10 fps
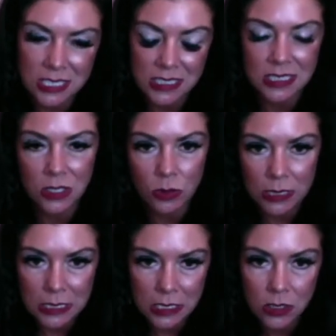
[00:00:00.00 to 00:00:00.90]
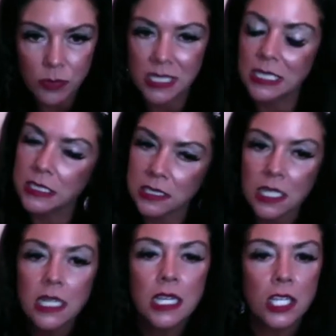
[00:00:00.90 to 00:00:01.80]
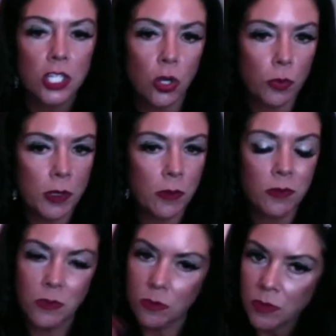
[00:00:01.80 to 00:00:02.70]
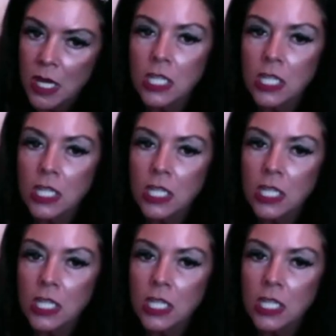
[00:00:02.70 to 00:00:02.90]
a little bit, it's, people,